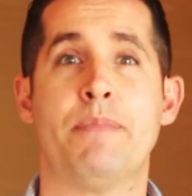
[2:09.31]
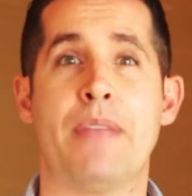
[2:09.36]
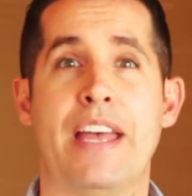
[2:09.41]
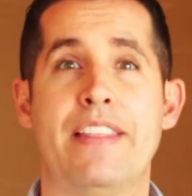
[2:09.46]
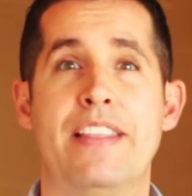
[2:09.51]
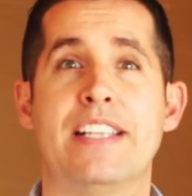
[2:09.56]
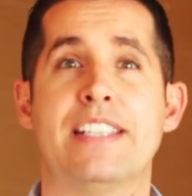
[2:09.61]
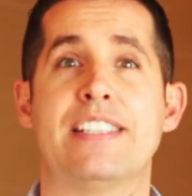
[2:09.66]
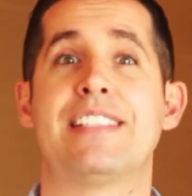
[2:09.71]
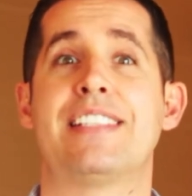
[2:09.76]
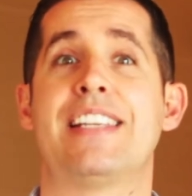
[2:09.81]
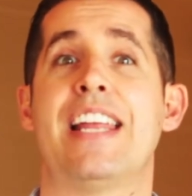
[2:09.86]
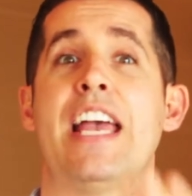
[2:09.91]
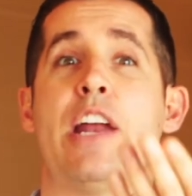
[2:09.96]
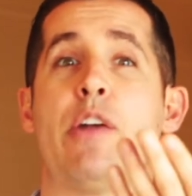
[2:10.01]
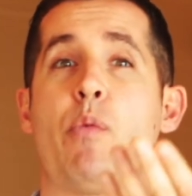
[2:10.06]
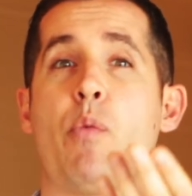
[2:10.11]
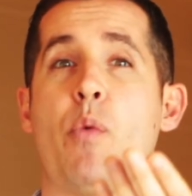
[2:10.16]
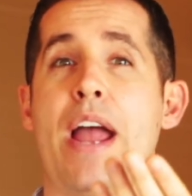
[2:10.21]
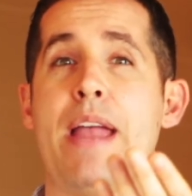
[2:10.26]
and then
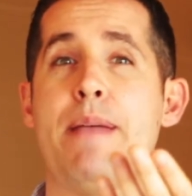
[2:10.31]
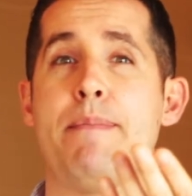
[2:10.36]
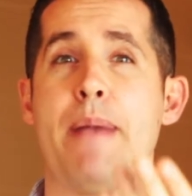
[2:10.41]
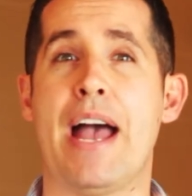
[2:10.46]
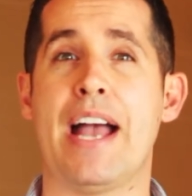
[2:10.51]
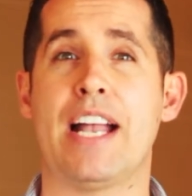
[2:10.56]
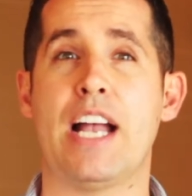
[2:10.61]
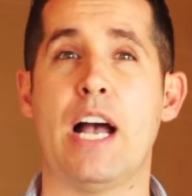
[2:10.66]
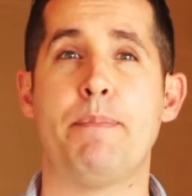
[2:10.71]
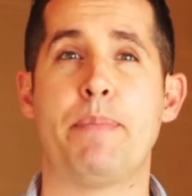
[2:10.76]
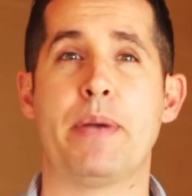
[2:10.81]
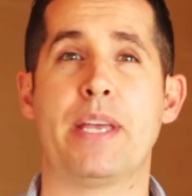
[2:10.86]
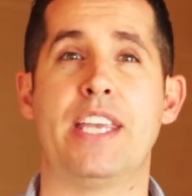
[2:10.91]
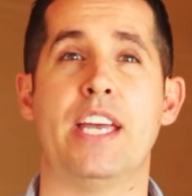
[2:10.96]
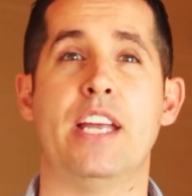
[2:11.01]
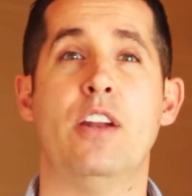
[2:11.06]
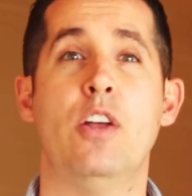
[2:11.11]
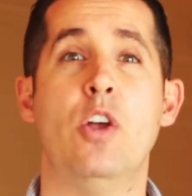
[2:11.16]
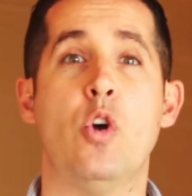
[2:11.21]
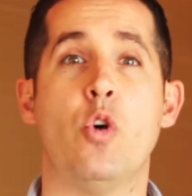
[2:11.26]
stand right back up
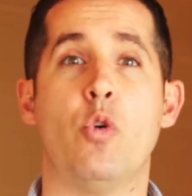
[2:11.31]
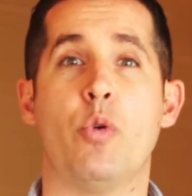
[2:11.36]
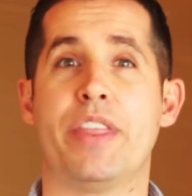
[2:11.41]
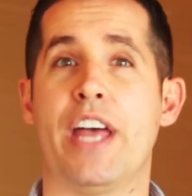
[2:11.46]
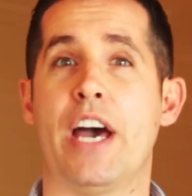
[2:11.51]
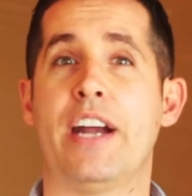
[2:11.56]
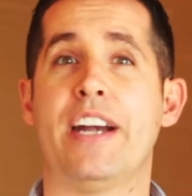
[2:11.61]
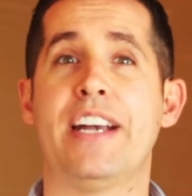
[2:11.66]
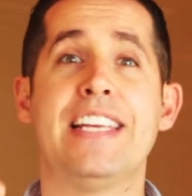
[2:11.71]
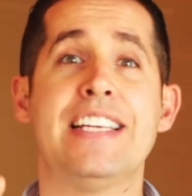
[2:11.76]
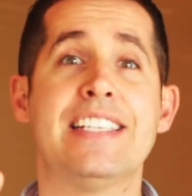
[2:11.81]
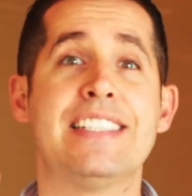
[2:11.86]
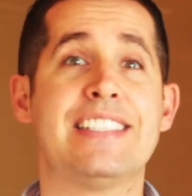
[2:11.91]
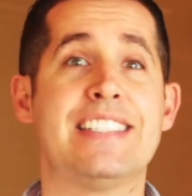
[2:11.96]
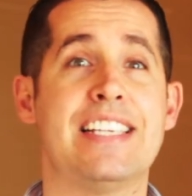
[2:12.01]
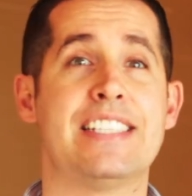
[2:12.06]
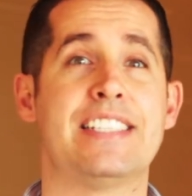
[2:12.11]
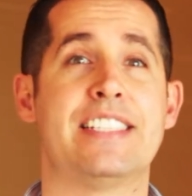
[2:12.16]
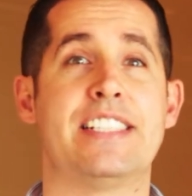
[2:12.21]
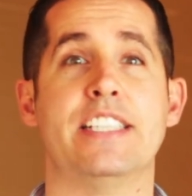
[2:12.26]
again without any
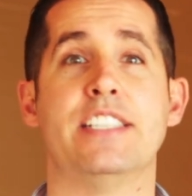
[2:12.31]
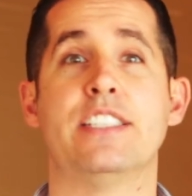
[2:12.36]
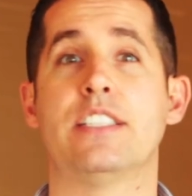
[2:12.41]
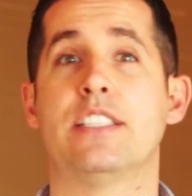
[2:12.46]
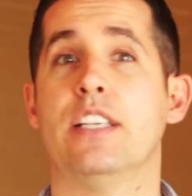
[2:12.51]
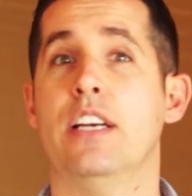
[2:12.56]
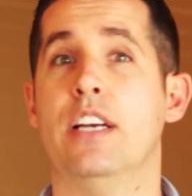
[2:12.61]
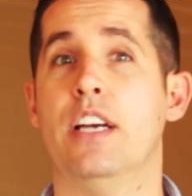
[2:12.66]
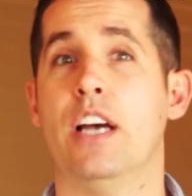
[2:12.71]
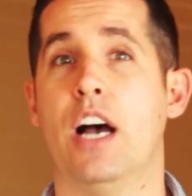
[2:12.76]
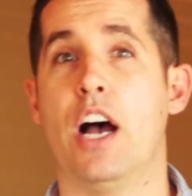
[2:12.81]
assistance